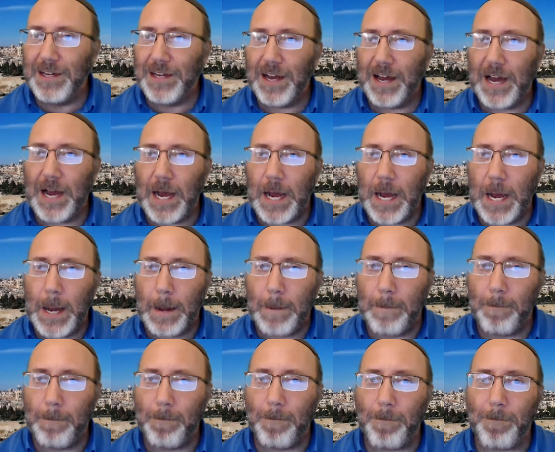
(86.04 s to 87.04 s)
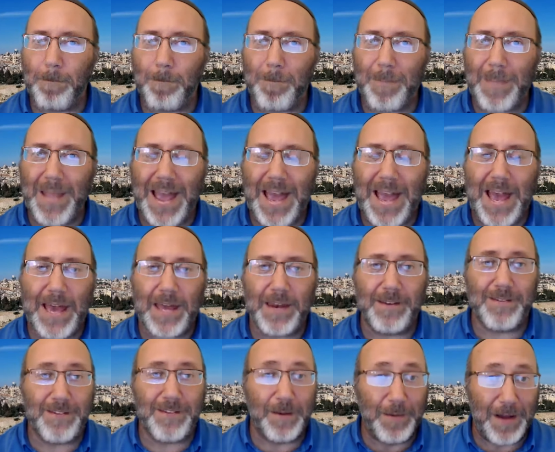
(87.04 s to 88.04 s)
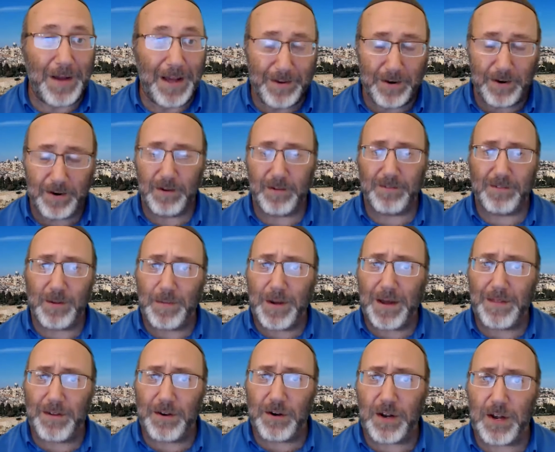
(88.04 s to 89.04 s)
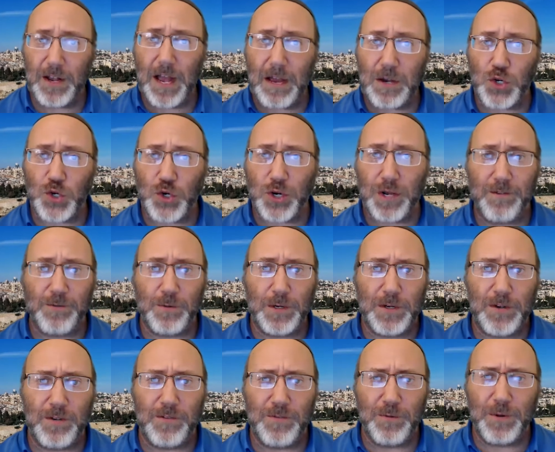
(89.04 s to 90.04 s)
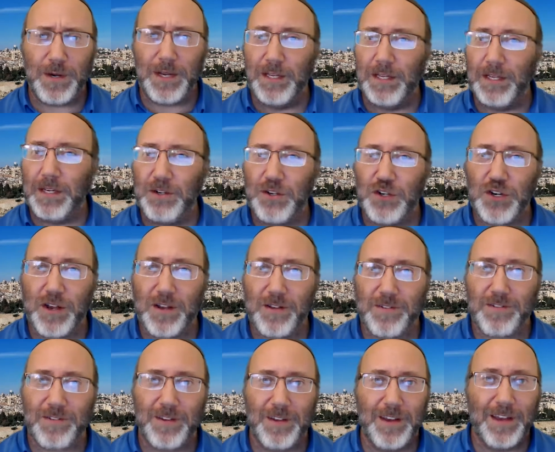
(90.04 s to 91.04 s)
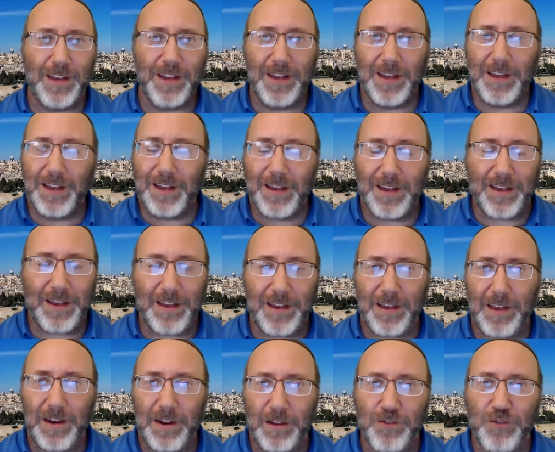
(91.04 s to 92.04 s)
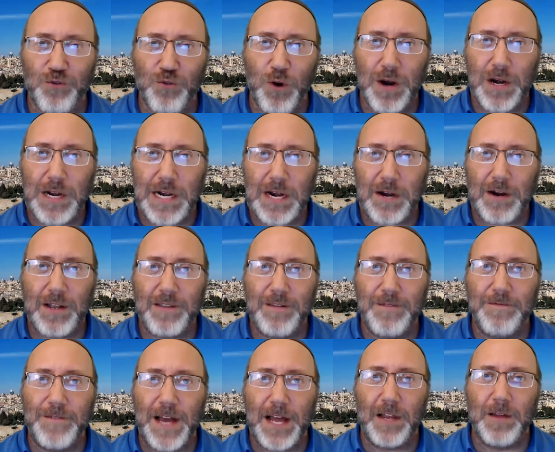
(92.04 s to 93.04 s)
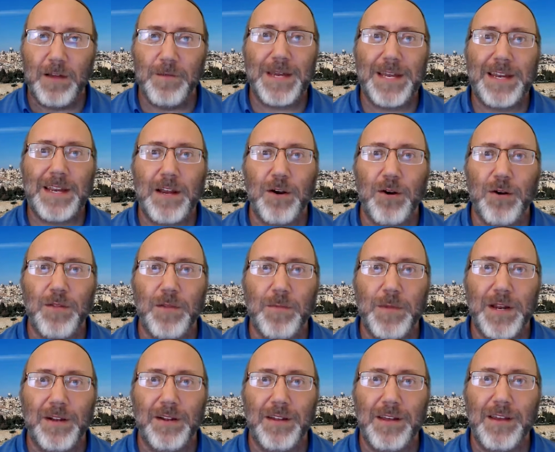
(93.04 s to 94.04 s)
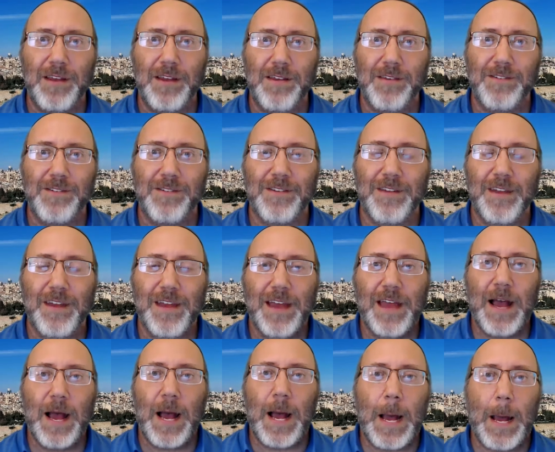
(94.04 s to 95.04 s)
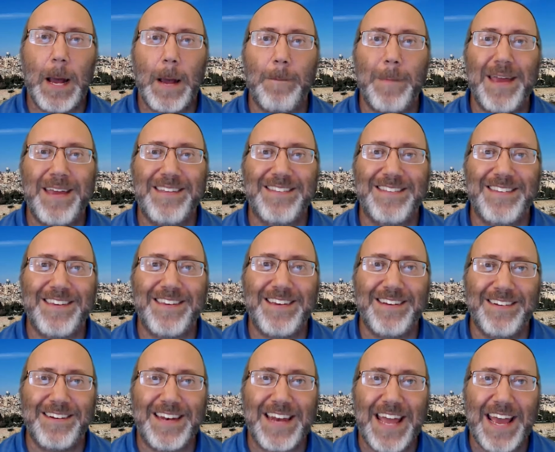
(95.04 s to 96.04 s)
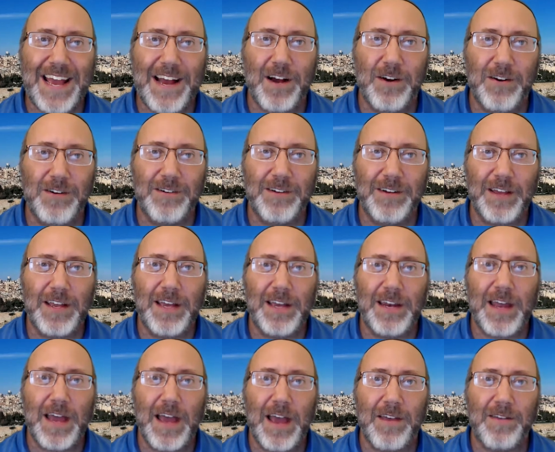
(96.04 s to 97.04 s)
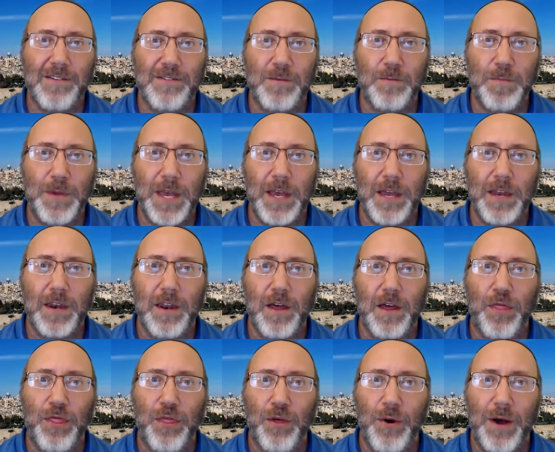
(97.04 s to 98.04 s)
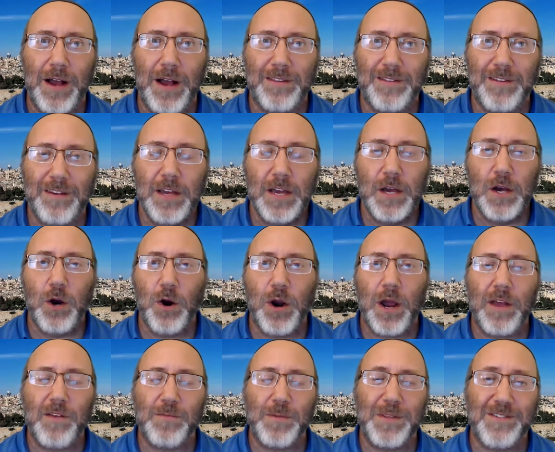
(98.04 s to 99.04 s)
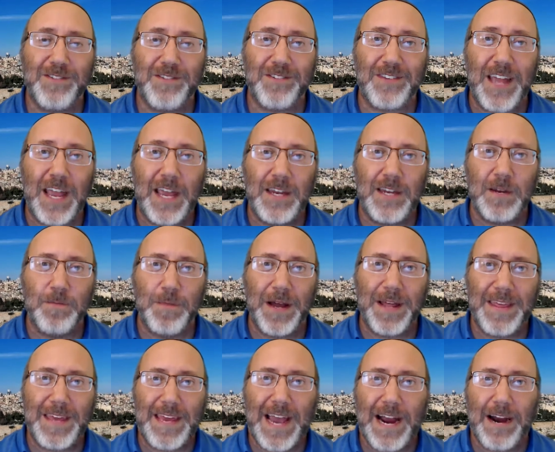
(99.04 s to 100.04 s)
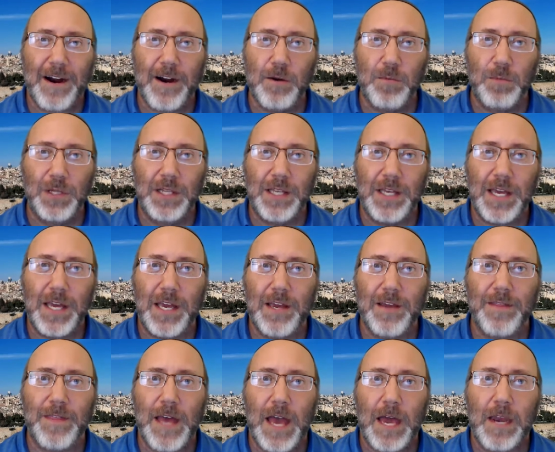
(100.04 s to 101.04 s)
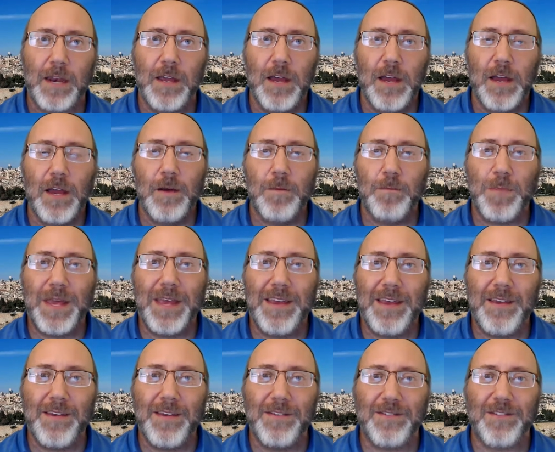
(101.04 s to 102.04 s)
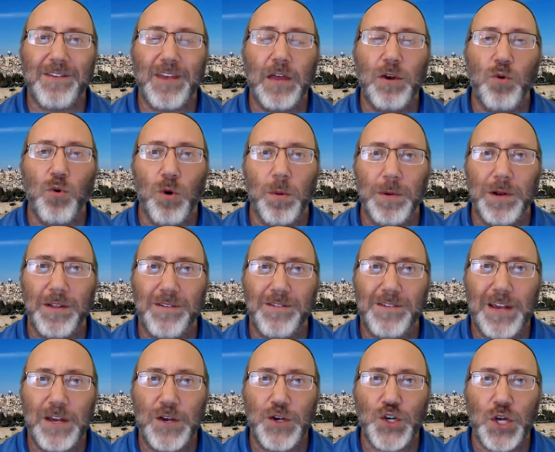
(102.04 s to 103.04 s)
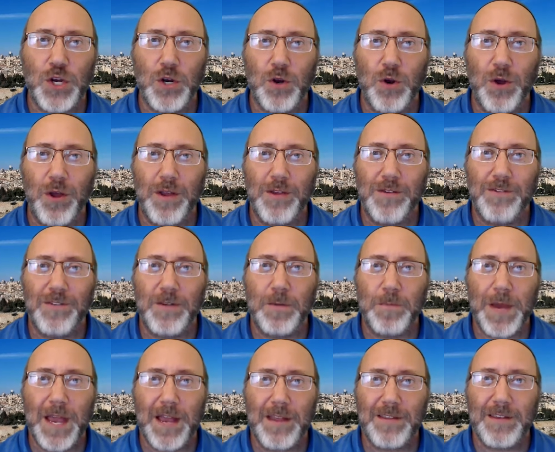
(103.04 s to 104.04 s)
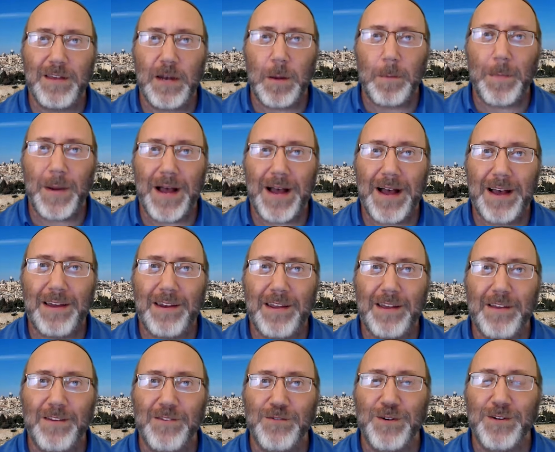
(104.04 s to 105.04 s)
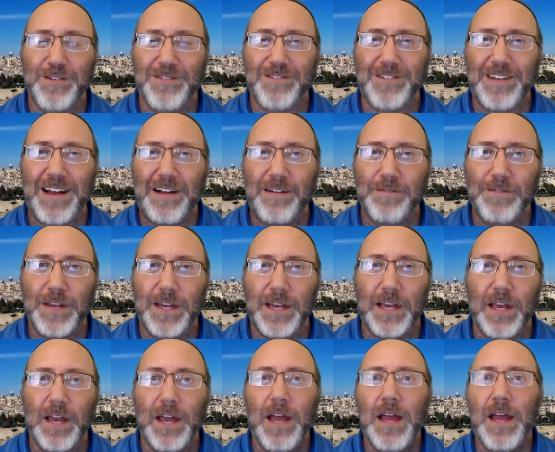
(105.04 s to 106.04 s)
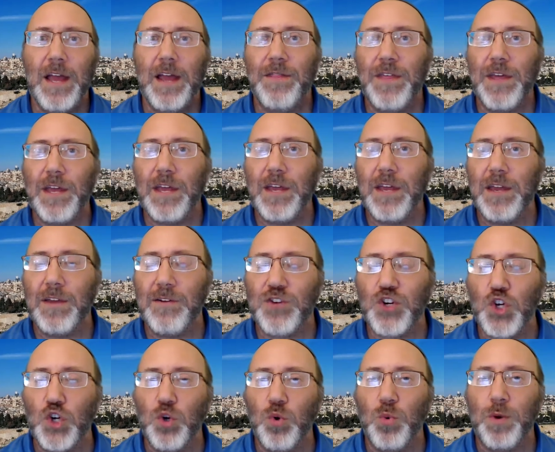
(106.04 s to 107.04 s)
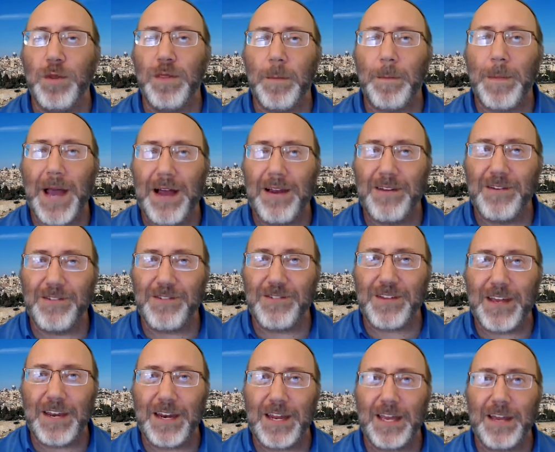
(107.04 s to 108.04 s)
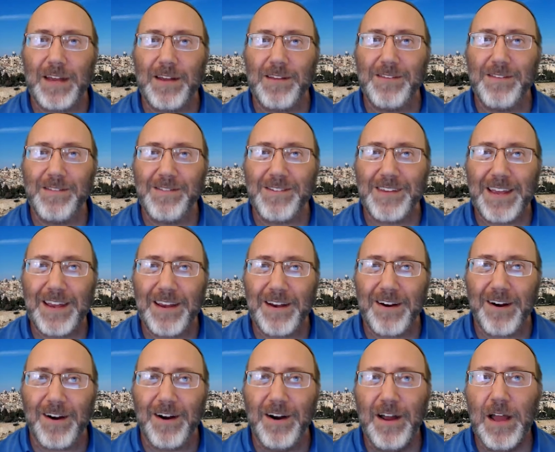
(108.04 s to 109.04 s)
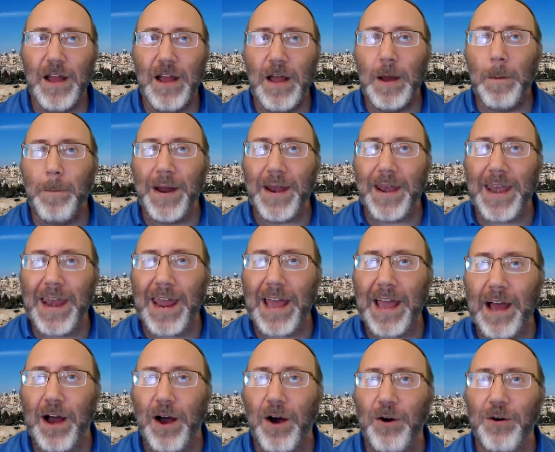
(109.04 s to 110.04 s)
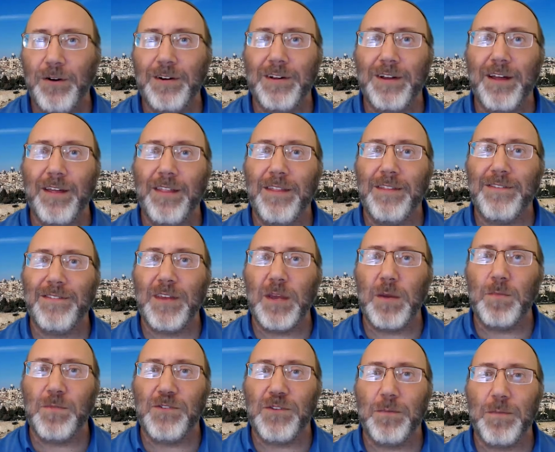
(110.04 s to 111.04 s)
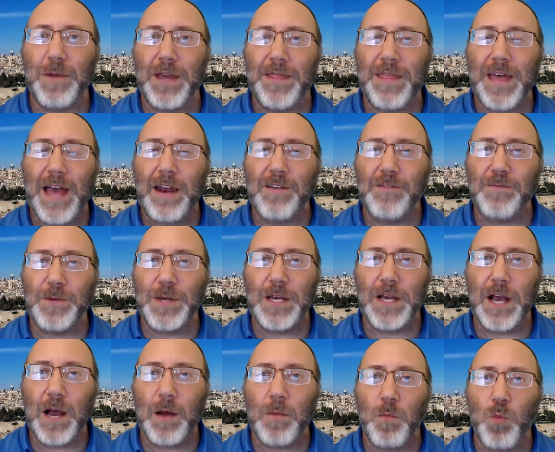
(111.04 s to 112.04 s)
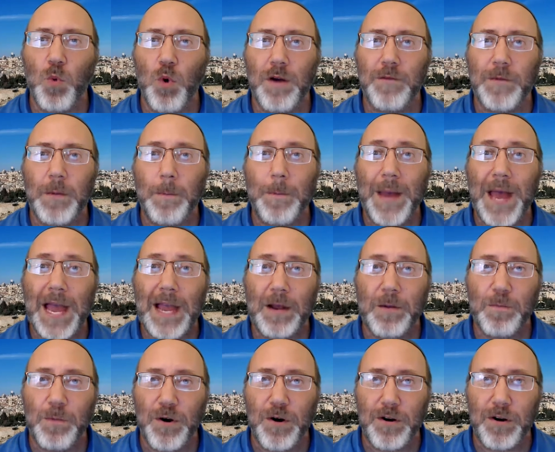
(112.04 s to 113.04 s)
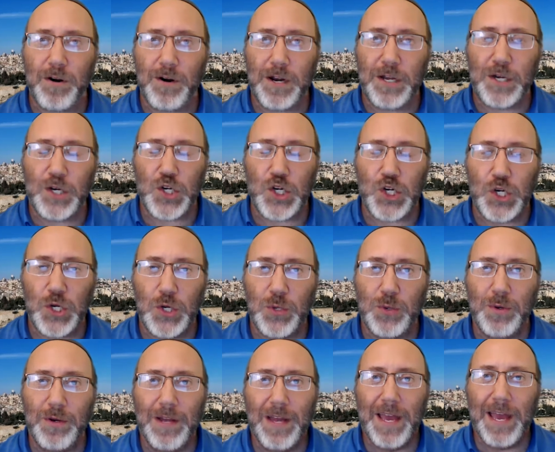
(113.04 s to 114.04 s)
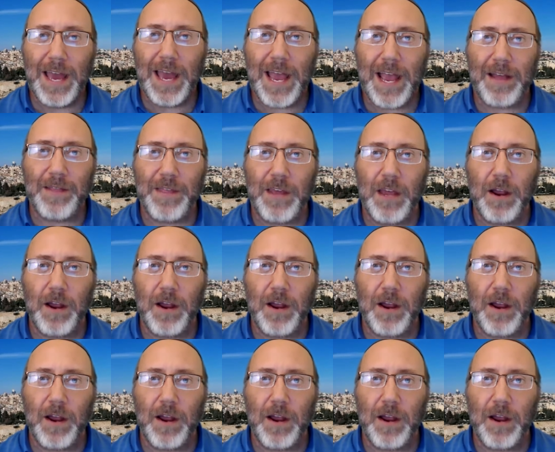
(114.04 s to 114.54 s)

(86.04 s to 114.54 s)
and some other countries, which is really just an extraordinary development here in the Middle East. Until now, it has been thought or has been stated by the Arab League that peace and normalization is dependent upon Israel solving the issue with the Palestinians here. But now it seems to be that has become more of a back burner issue, and